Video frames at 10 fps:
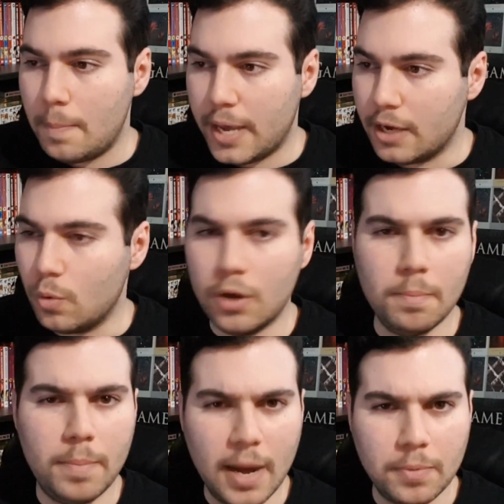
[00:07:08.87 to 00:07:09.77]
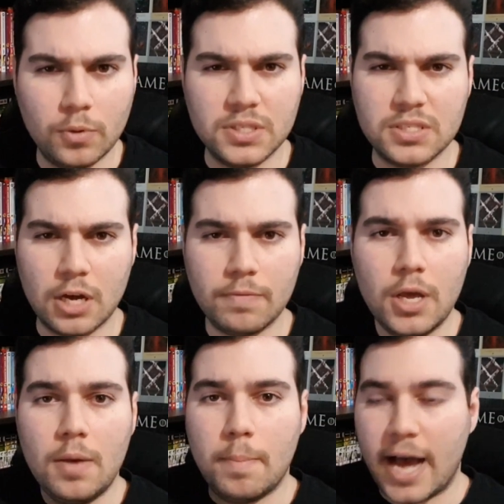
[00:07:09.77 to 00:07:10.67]
Penguin, Beppo, and stuff,
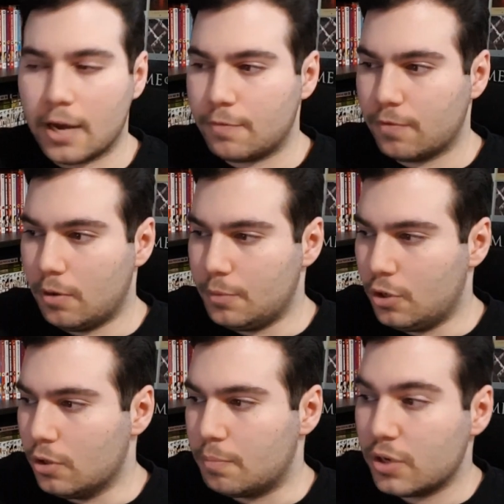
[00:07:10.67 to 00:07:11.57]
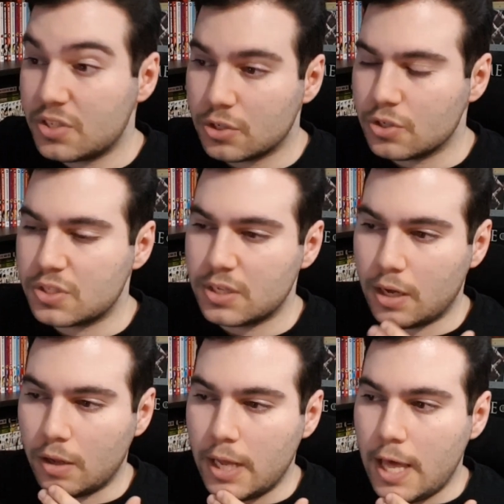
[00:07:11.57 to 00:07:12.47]
back from, you know, the prisoners.
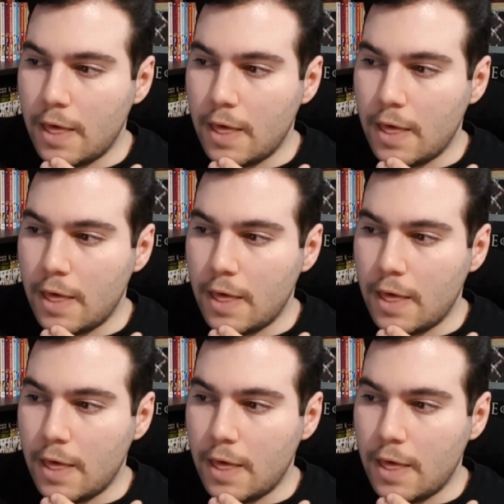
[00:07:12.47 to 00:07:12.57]
So